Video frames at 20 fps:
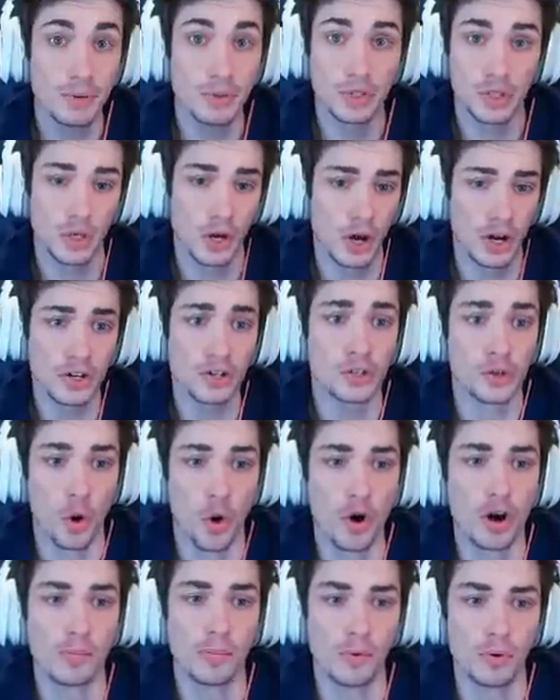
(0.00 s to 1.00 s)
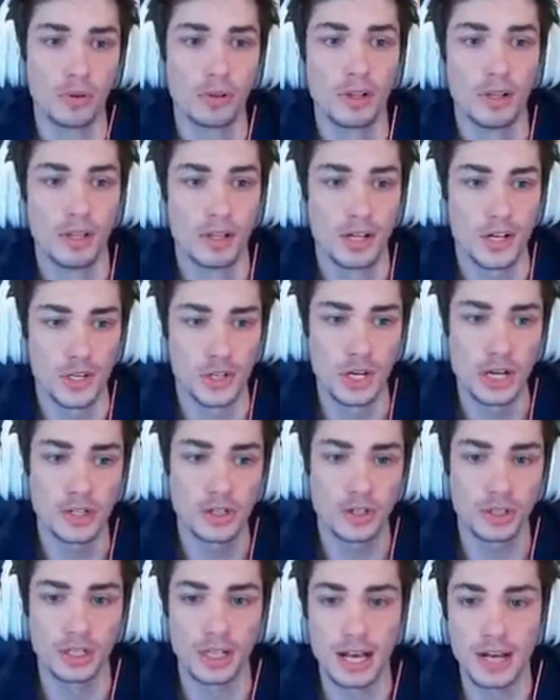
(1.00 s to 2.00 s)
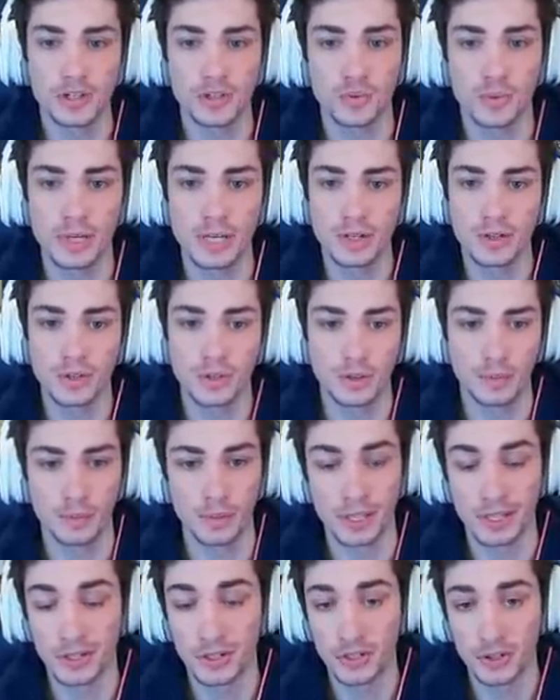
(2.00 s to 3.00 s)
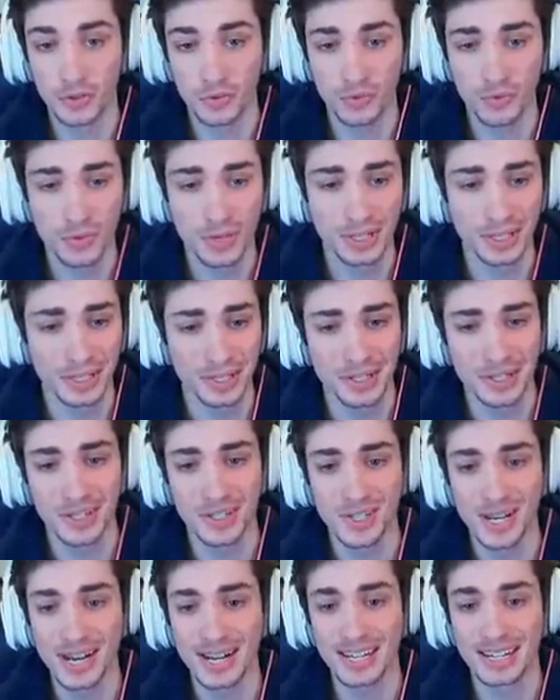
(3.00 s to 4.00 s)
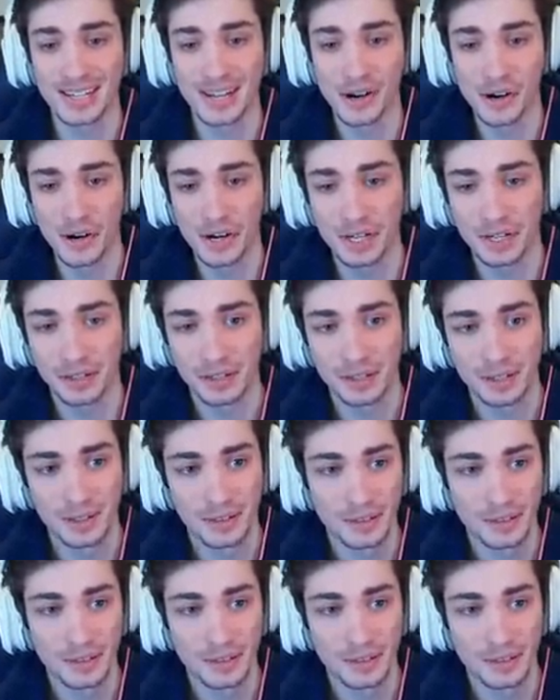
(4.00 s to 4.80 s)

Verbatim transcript: he was unguardable essentially last week, but this is a really good secondary